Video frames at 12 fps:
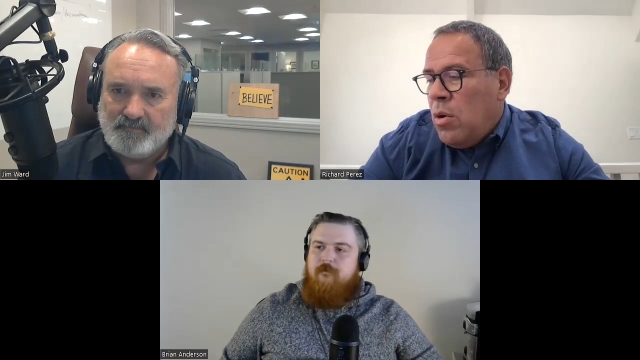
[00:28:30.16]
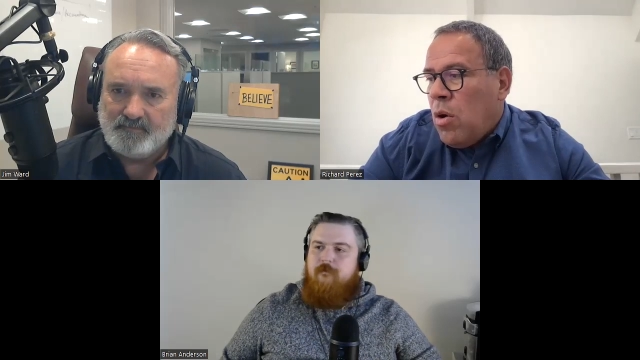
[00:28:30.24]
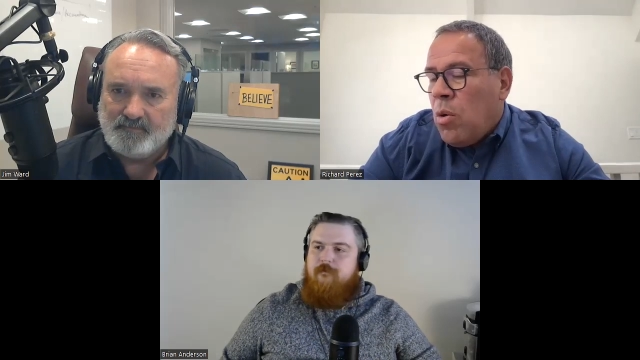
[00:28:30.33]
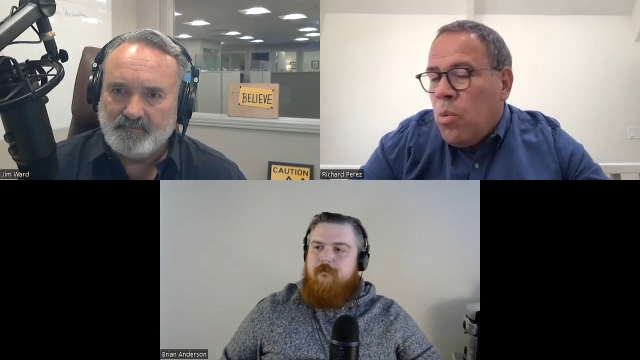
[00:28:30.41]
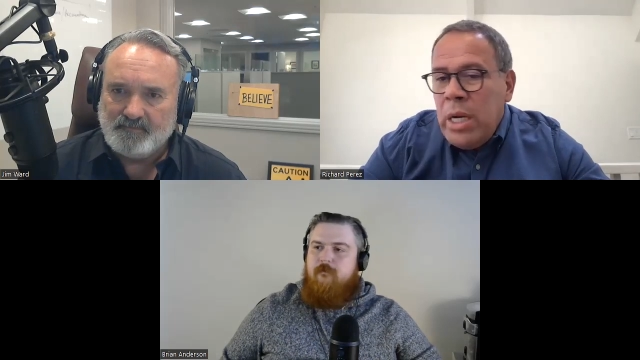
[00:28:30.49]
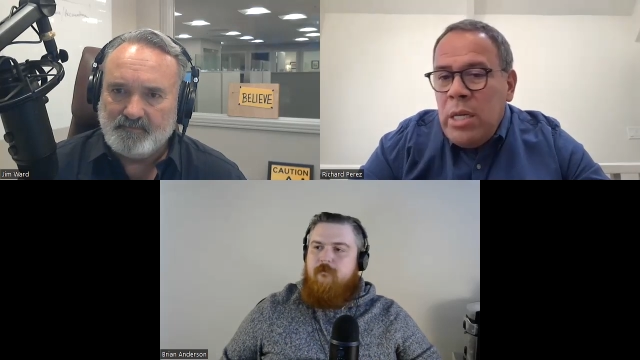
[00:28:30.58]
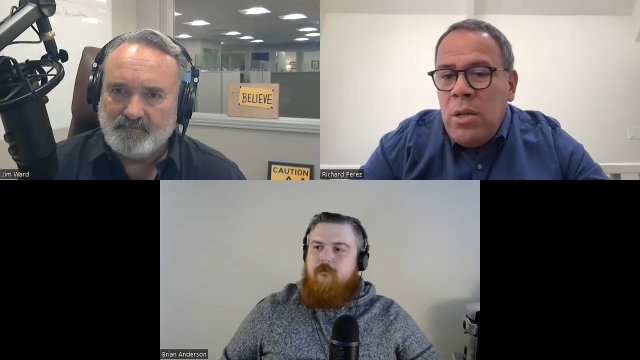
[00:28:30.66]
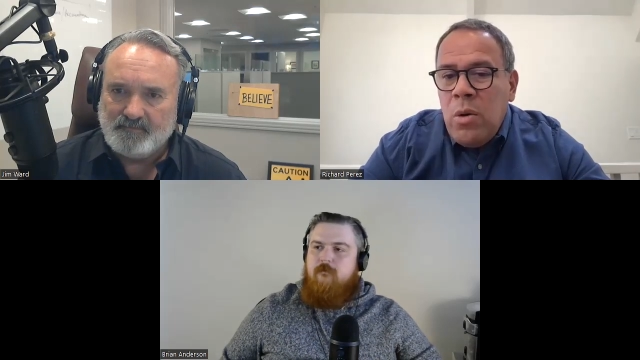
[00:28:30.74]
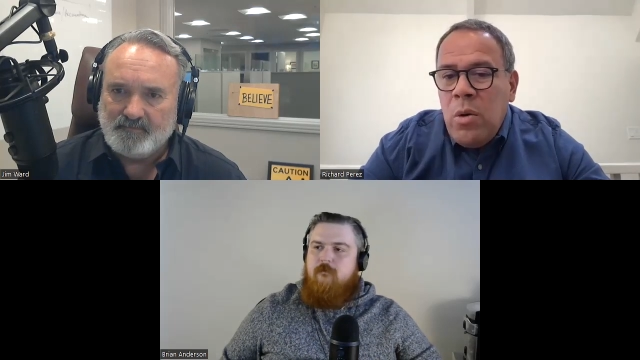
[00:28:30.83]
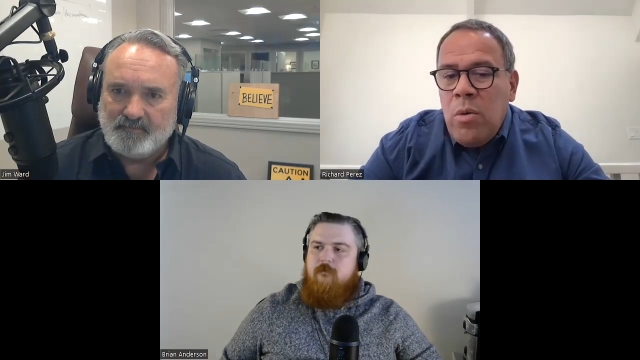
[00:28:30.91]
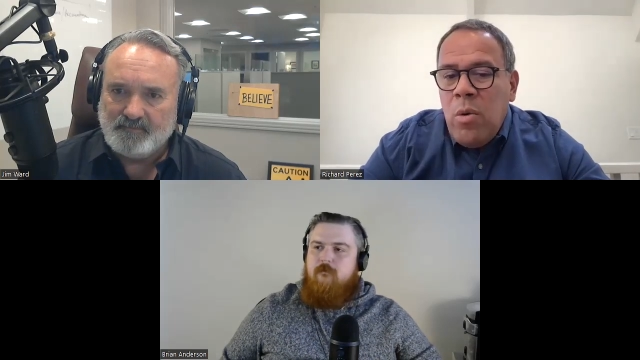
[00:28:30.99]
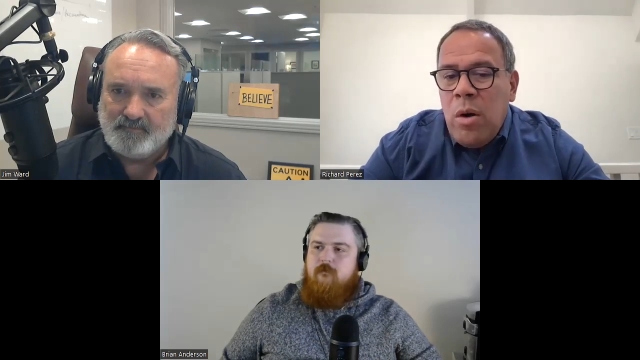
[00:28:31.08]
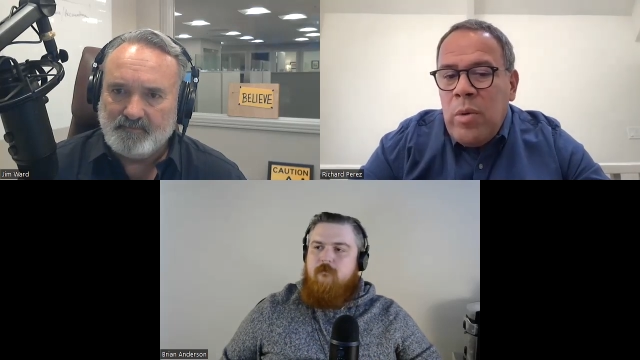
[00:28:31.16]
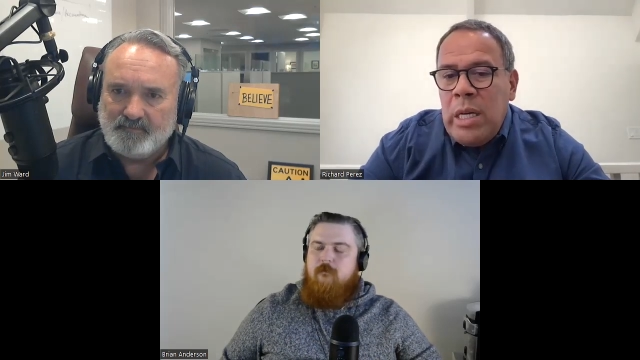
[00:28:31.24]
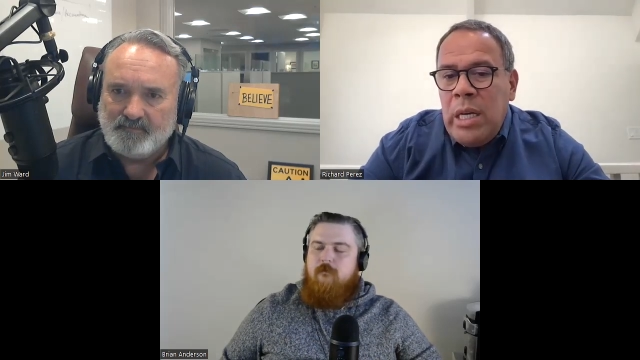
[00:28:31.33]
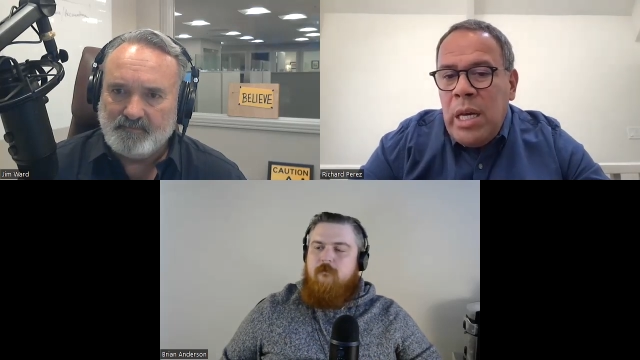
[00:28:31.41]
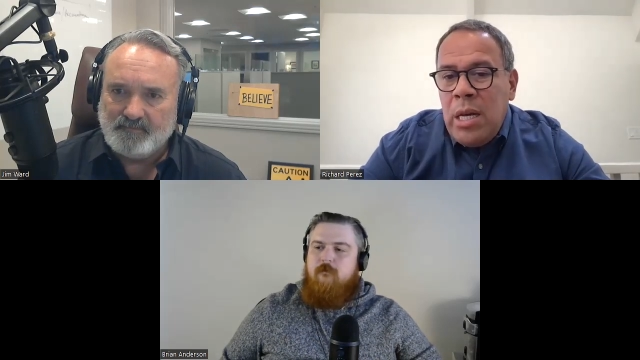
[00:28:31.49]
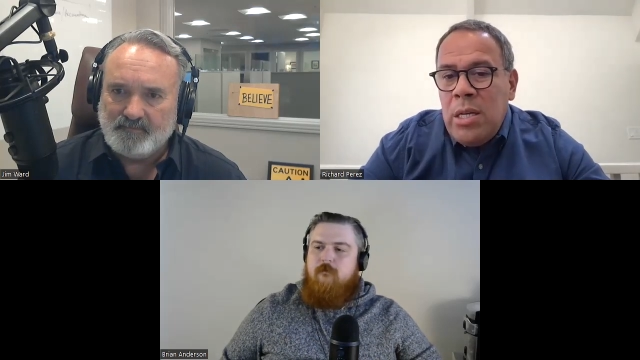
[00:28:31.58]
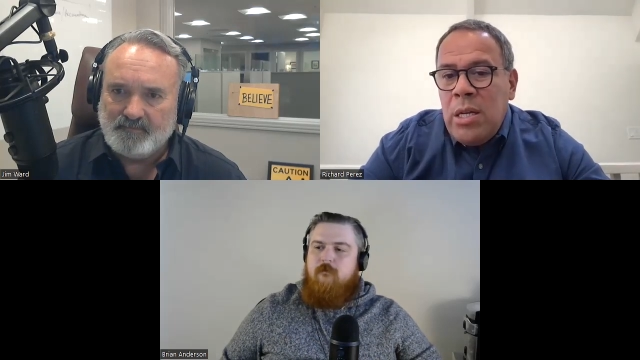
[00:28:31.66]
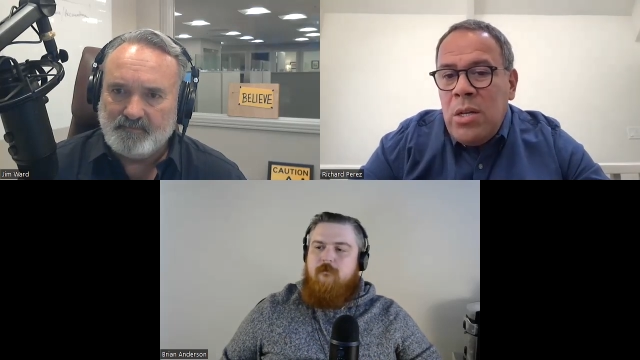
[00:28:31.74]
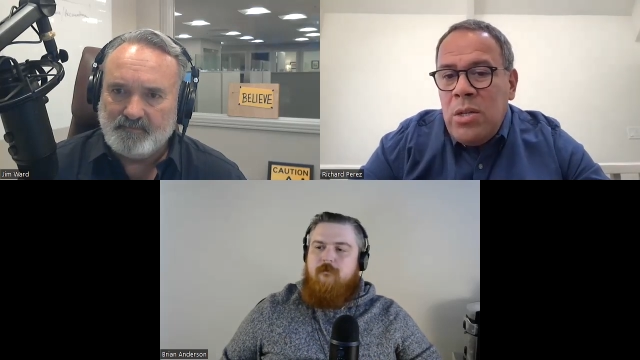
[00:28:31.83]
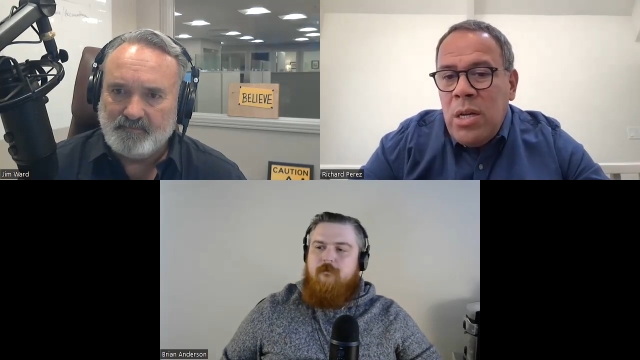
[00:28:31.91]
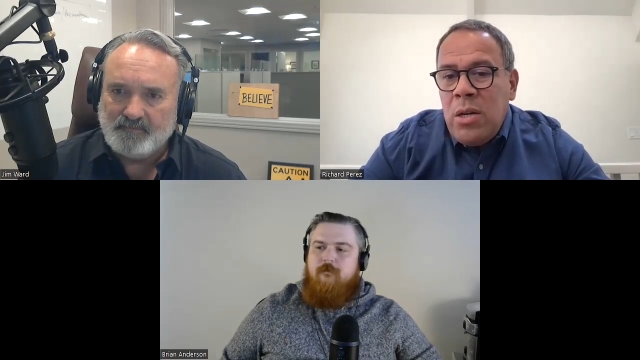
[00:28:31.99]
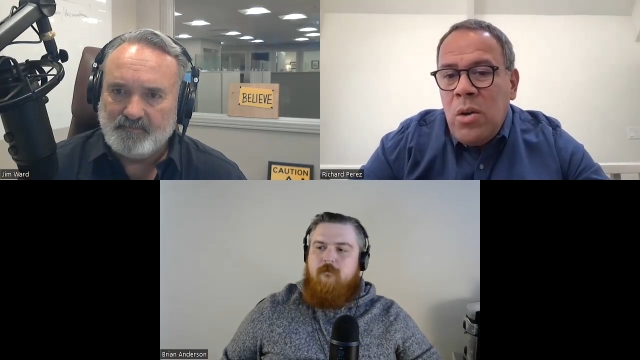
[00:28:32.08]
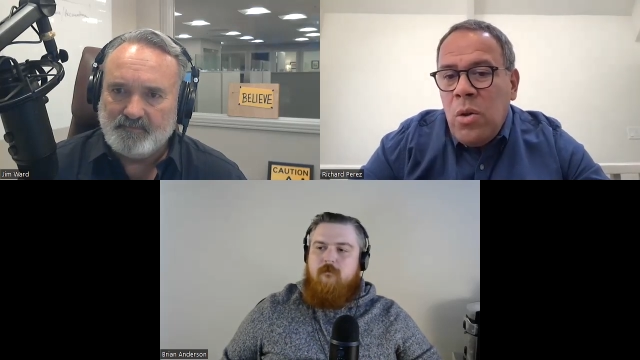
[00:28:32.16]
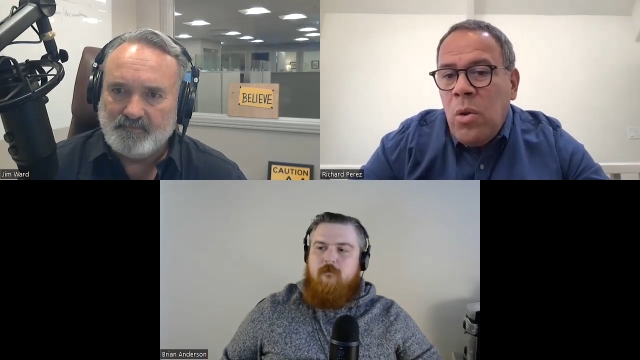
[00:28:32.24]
Speaker 1: know, are we doing what we can to engender